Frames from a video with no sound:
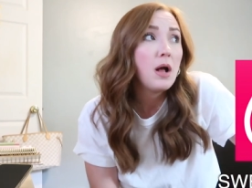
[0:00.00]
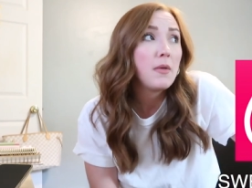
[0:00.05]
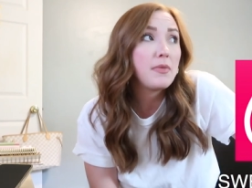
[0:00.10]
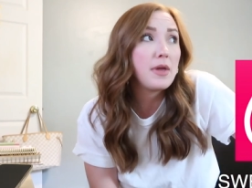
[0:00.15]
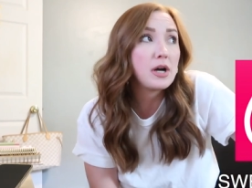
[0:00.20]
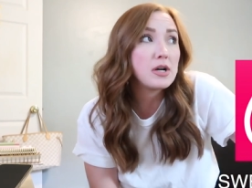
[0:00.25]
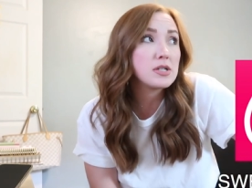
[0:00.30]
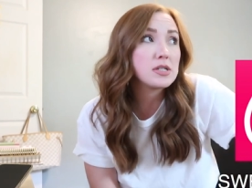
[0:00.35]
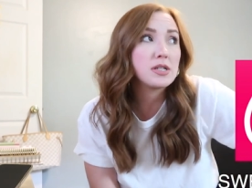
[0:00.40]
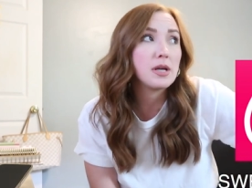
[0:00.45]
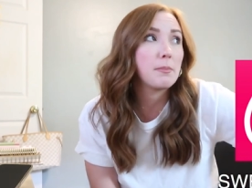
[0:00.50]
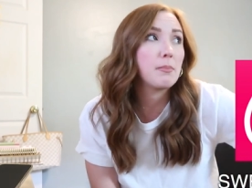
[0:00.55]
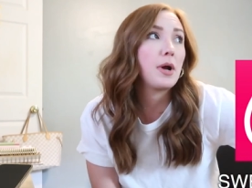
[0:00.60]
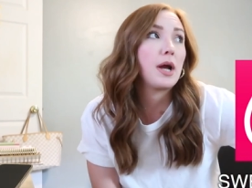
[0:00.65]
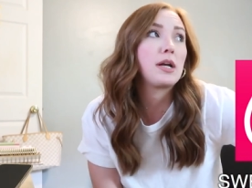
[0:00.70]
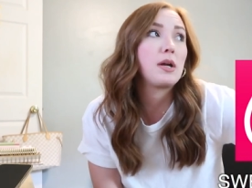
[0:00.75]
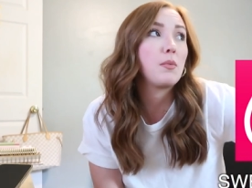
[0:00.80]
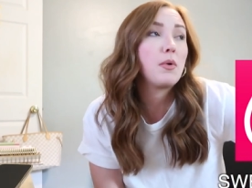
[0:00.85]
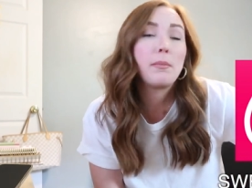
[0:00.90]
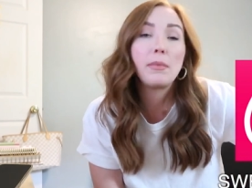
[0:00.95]
There are some
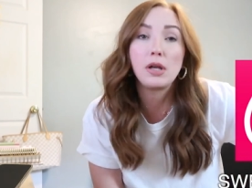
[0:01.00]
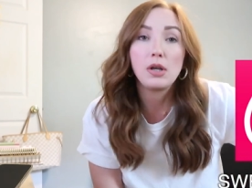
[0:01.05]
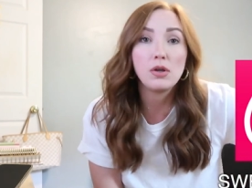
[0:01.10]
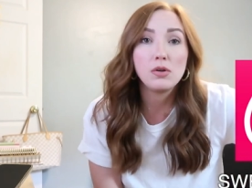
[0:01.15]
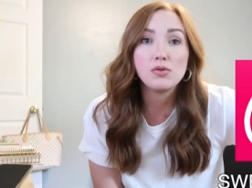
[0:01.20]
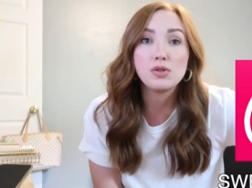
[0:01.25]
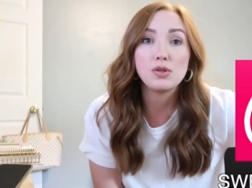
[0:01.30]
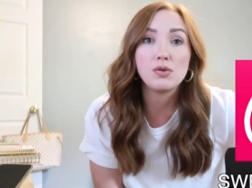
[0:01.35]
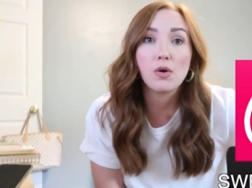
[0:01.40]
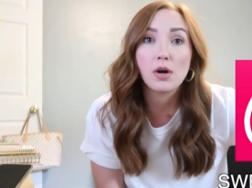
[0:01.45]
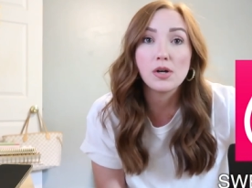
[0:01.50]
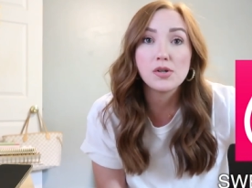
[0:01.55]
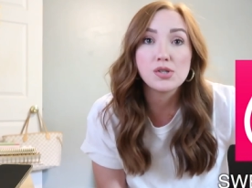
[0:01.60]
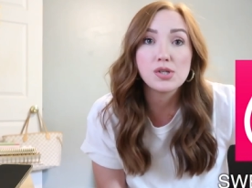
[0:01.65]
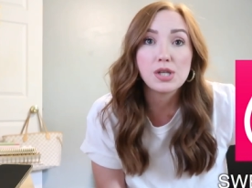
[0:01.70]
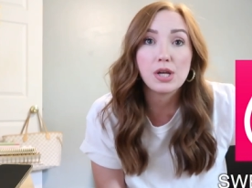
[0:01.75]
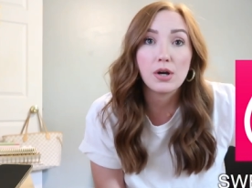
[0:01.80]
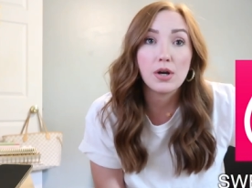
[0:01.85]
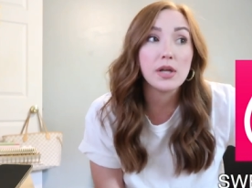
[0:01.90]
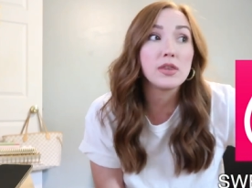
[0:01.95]
pregnant women who do orange
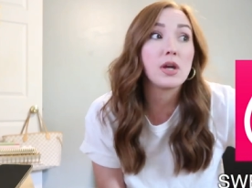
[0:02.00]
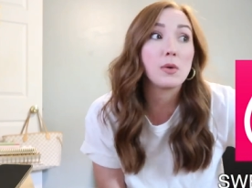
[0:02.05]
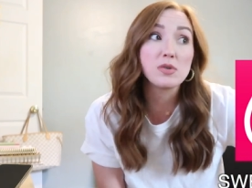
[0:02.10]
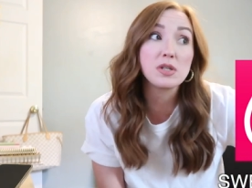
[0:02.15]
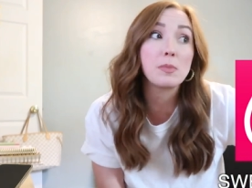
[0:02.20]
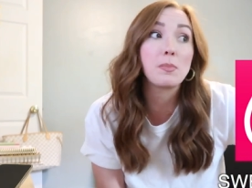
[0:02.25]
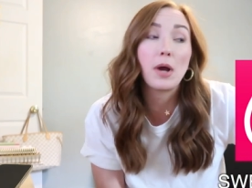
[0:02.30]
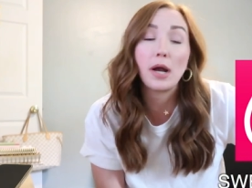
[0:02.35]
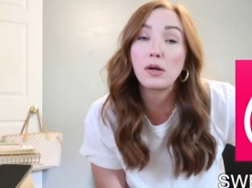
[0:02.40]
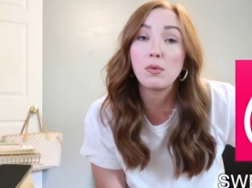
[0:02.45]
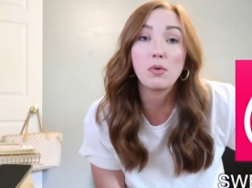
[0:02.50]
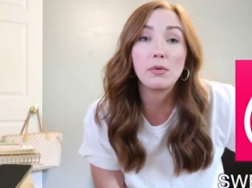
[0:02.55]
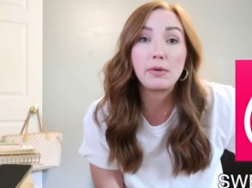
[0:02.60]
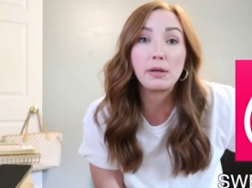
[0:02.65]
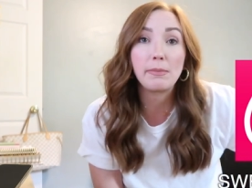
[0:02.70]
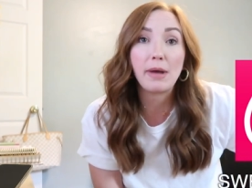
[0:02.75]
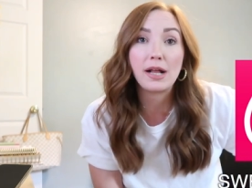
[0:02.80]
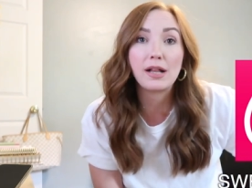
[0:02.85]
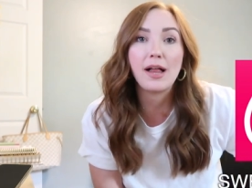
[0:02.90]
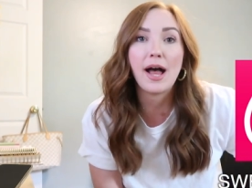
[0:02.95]
theory. There was a pregnant woman
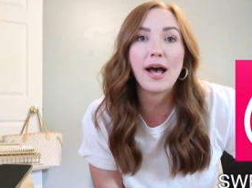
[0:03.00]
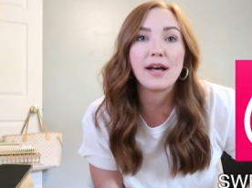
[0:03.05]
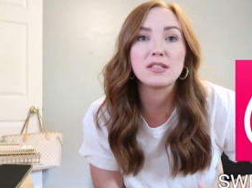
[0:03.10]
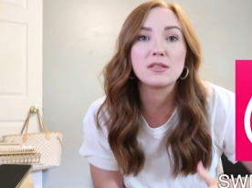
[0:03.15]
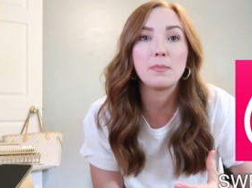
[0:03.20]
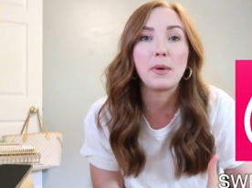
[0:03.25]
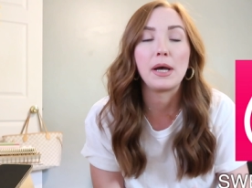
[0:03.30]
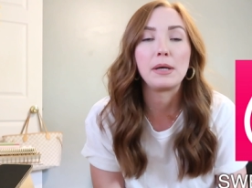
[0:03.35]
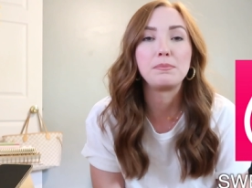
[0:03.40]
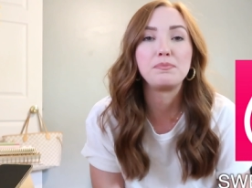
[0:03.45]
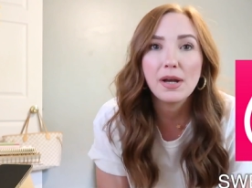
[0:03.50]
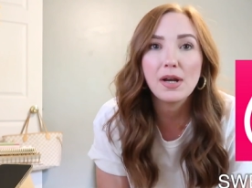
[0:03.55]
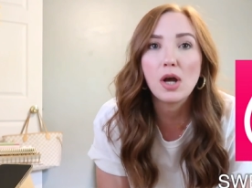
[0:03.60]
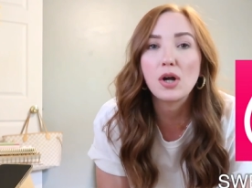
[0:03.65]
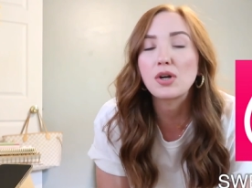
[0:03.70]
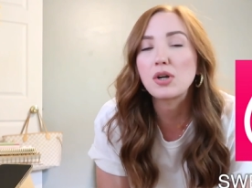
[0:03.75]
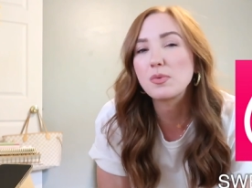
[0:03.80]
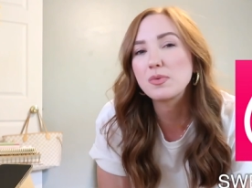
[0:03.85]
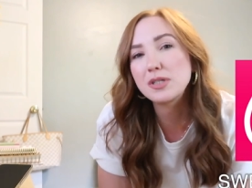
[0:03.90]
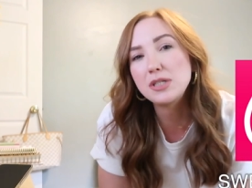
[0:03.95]
in my class but my
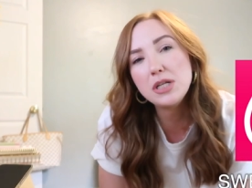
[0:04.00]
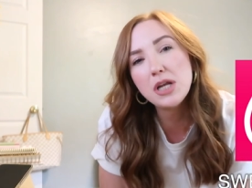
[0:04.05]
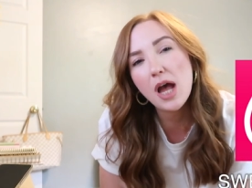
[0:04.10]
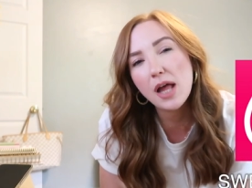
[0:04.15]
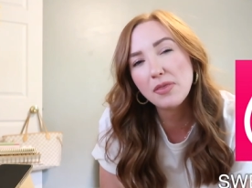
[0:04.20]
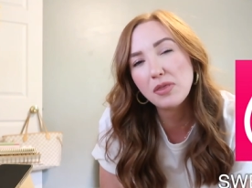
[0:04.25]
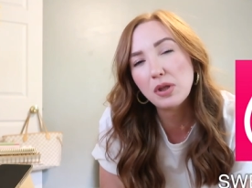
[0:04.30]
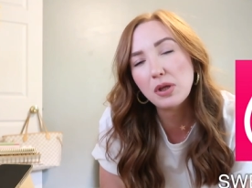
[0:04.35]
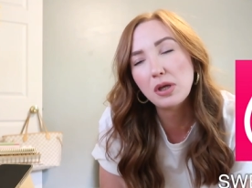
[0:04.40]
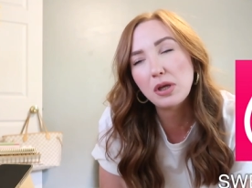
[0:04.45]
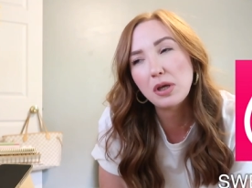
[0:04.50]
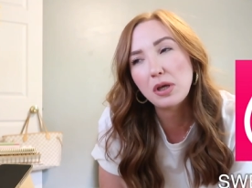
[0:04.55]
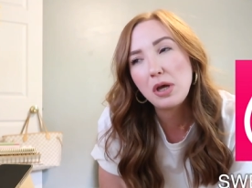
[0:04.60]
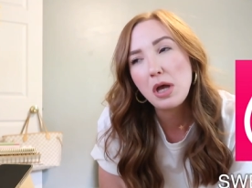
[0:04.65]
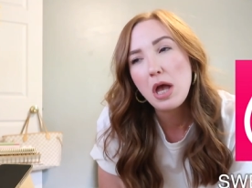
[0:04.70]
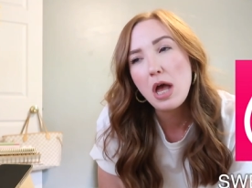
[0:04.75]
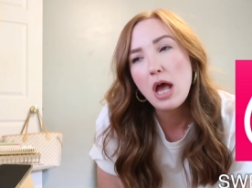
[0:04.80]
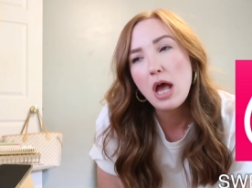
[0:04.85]
doctor was not the